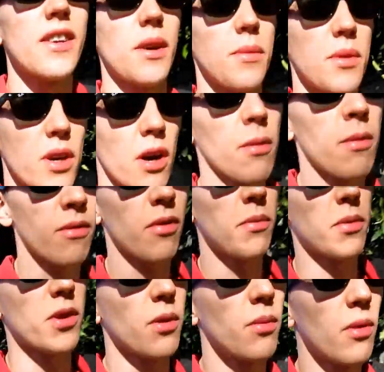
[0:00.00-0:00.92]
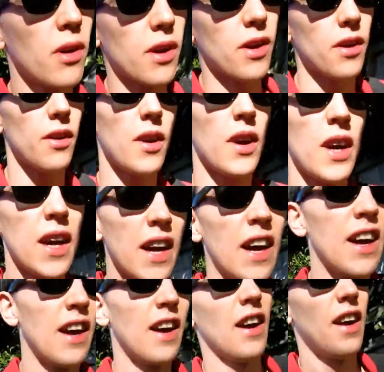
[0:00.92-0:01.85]
tips are coming from someone who,
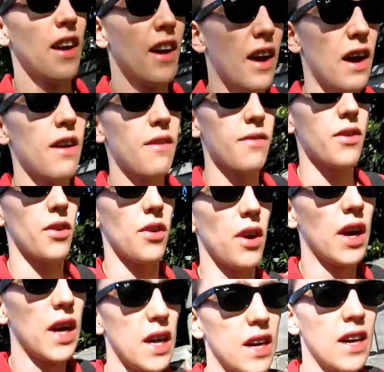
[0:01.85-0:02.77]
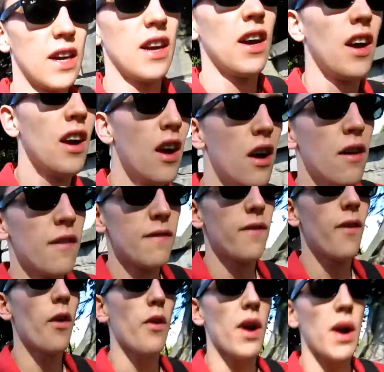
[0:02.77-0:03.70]
after a
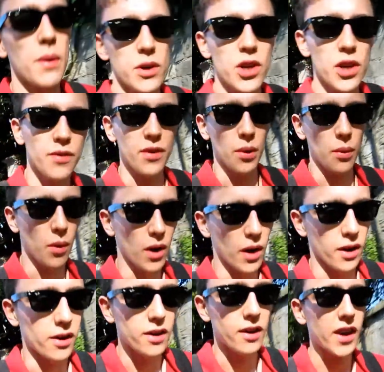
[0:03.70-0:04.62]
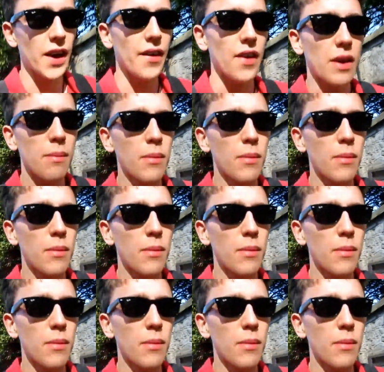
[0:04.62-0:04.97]
4-hour shift at work, carrying